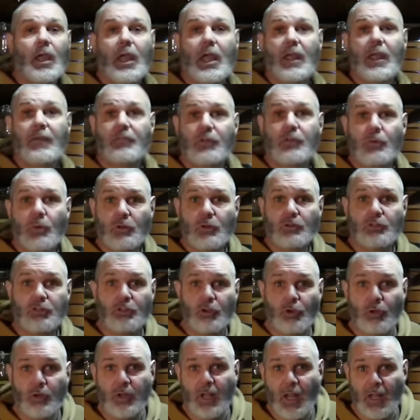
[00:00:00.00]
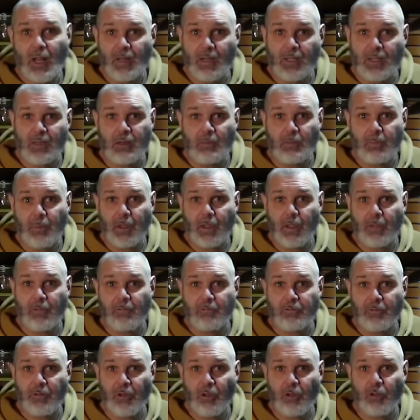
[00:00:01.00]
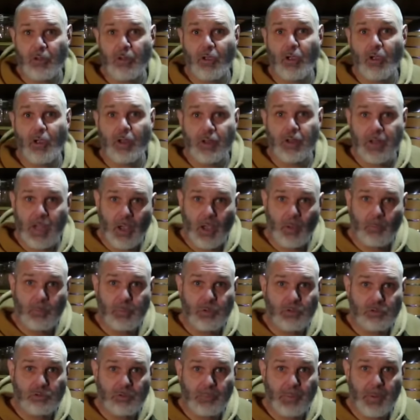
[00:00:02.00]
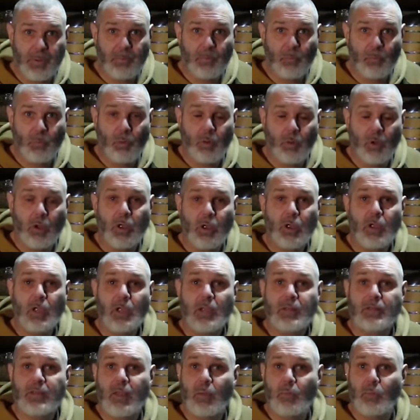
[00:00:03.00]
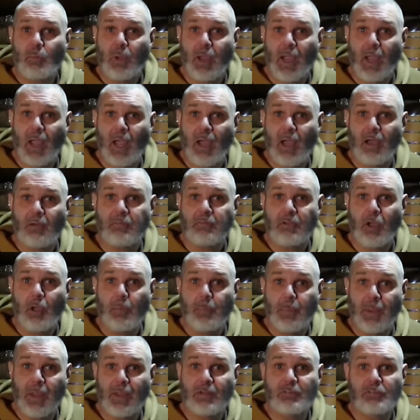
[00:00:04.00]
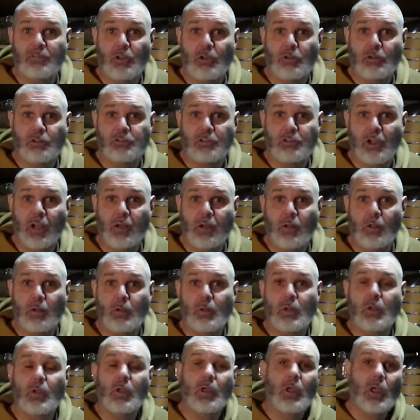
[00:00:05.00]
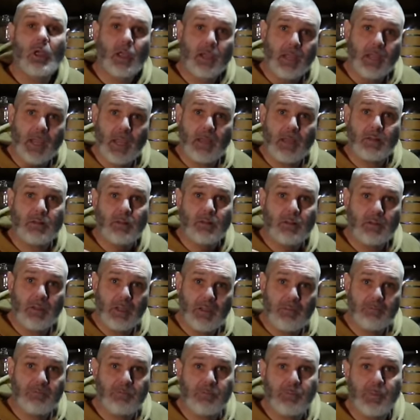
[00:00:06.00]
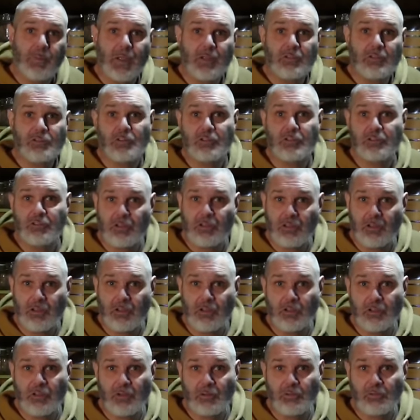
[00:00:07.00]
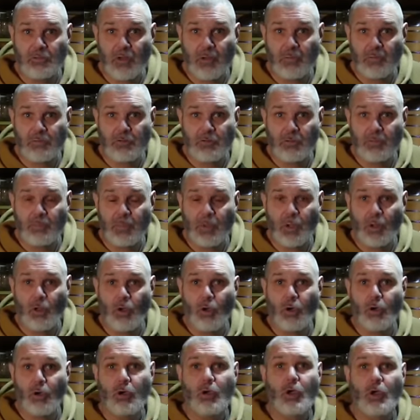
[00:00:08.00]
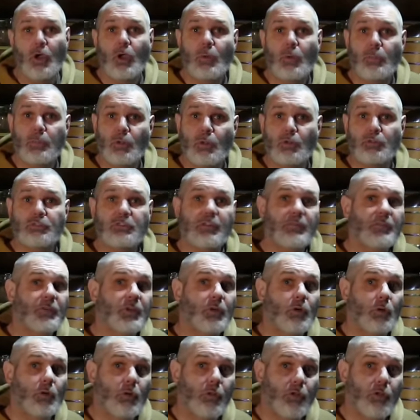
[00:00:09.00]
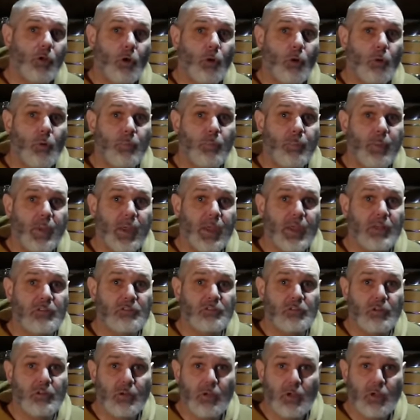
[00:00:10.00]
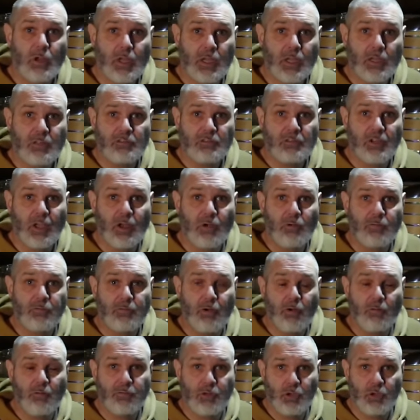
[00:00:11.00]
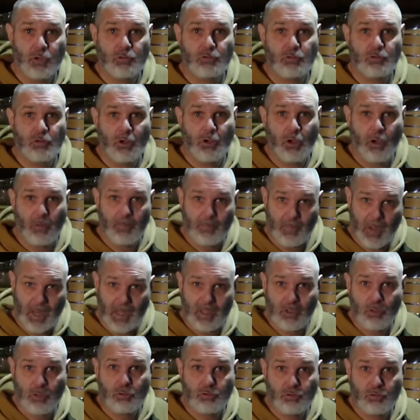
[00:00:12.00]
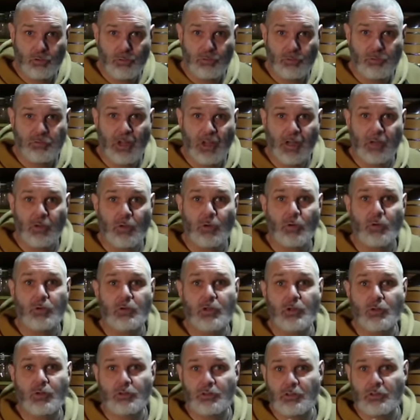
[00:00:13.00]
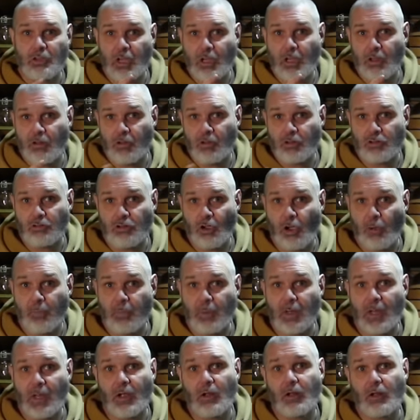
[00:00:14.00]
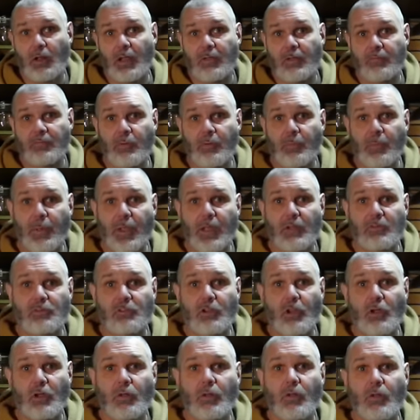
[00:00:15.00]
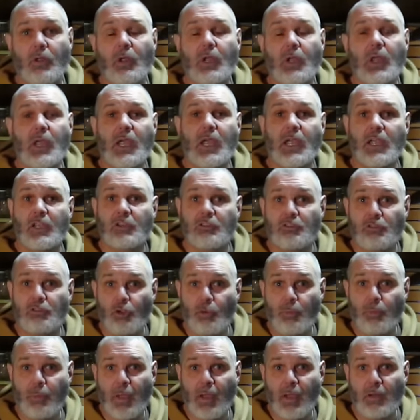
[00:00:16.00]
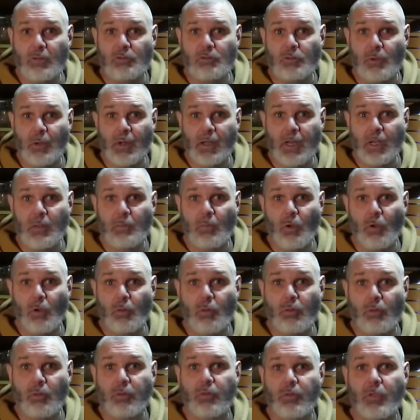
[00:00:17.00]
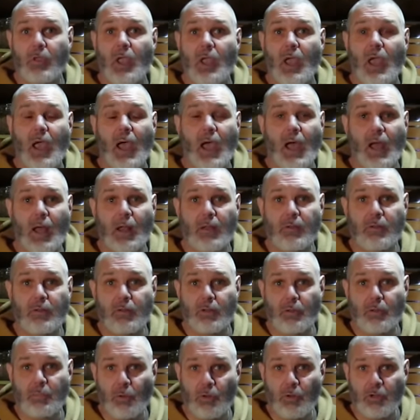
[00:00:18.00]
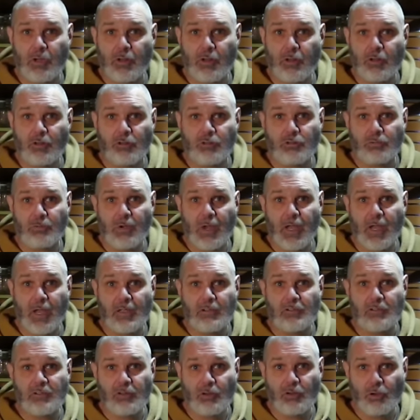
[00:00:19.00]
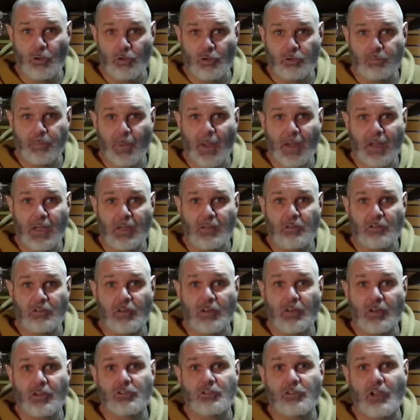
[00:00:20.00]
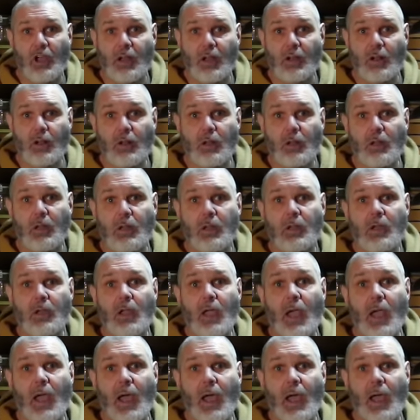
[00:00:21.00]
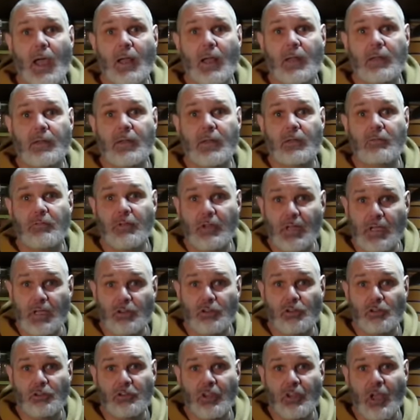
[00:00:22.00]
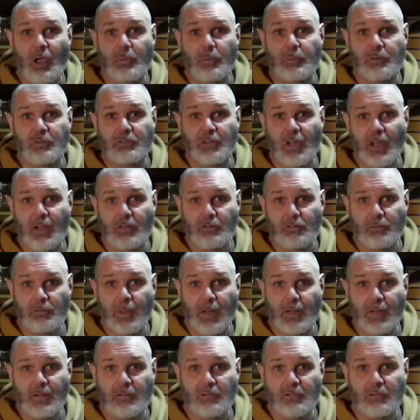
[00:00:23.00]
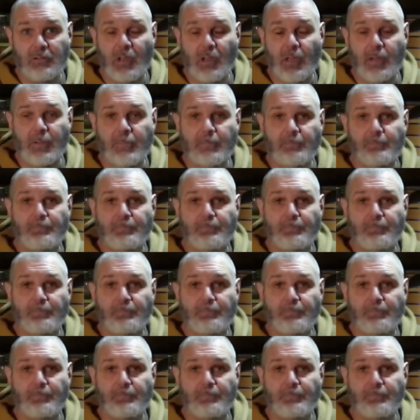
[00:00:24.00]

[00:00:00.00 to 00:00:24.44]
If you want to go that little bit further and help us a bit more, then we have a Patreon channel. Again, the information is in the description below. Plus, if you go on the homepage itself of YouTube, on my YouTube channel, you'll see at the top a little link for Patreon. It's two pounds twenty a month, and the money that's raised goes back into the channel, and it really does help us out tremendously.